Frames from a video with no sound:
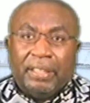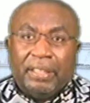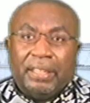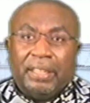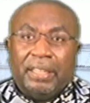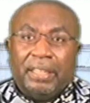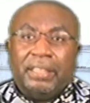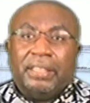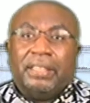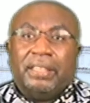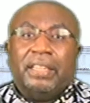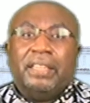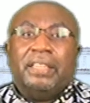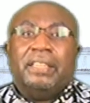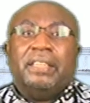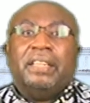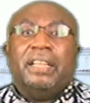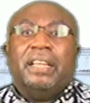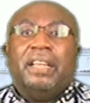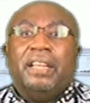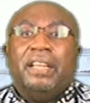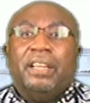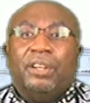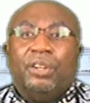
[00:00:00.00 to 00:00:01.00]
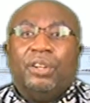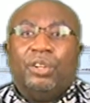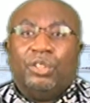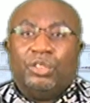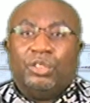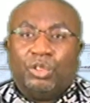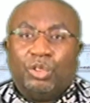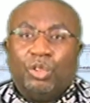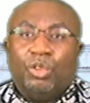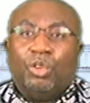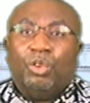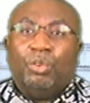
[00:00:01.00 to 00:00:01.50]
and then
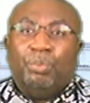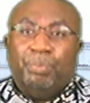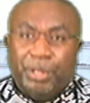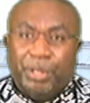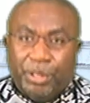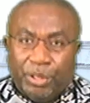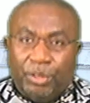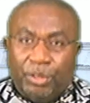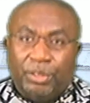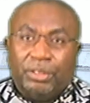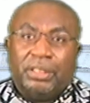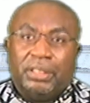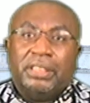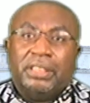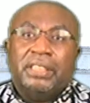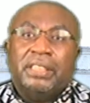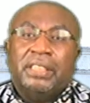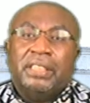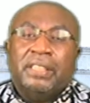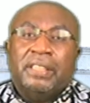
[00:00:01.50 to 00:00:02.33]
also beyond.